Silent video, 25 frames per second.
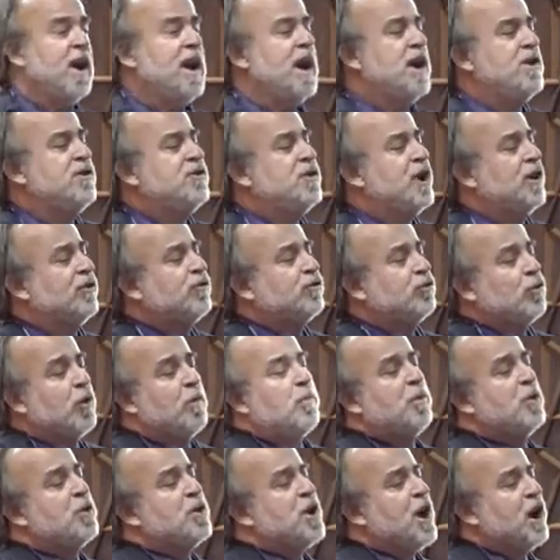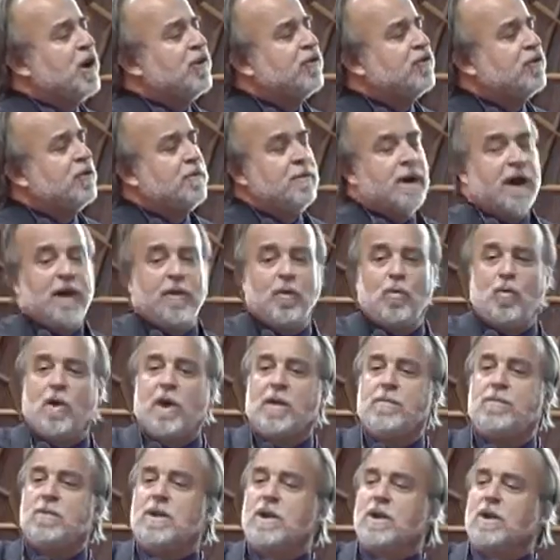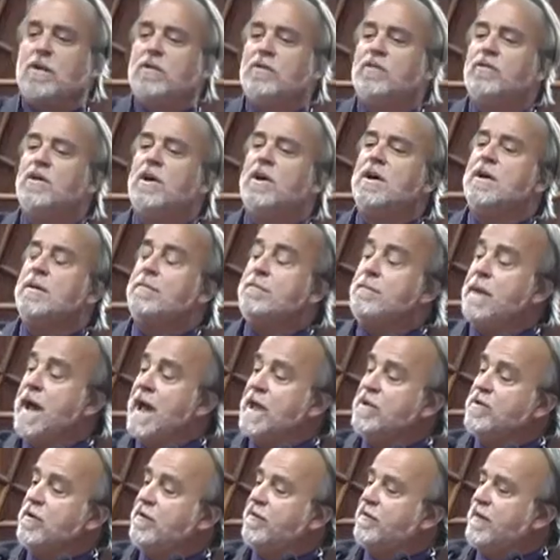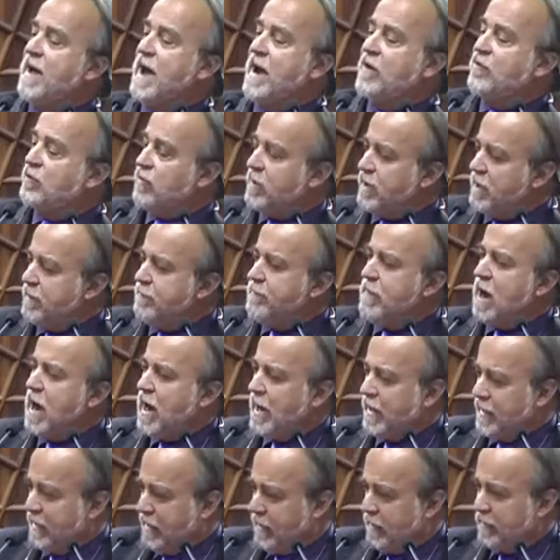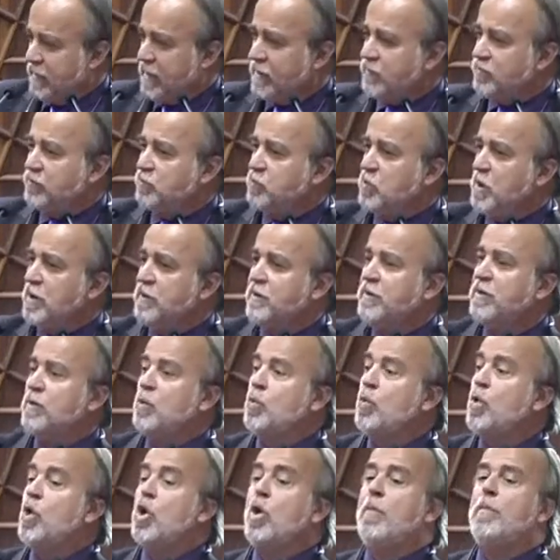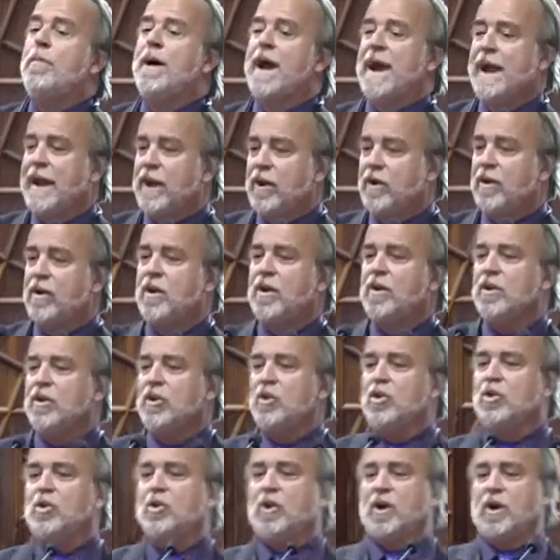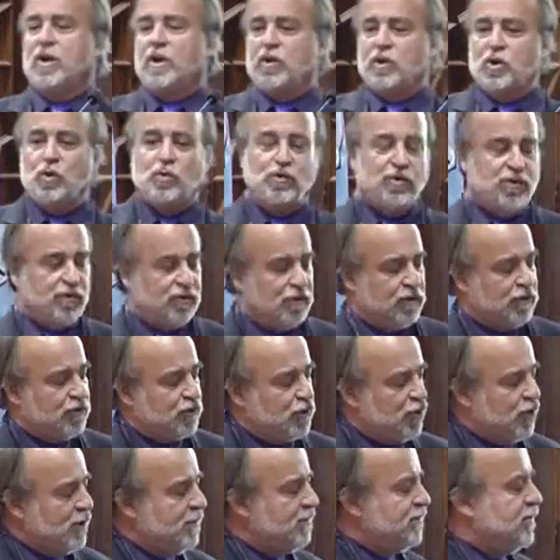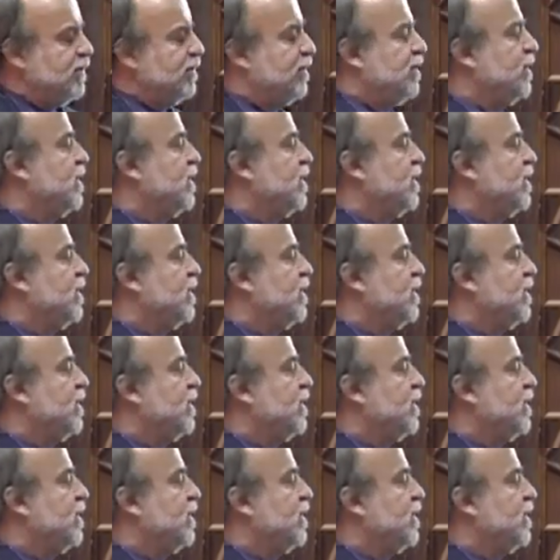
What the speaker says: Industrial production, by the way, means manufacturing and mining. That's what the World Bank uses this term.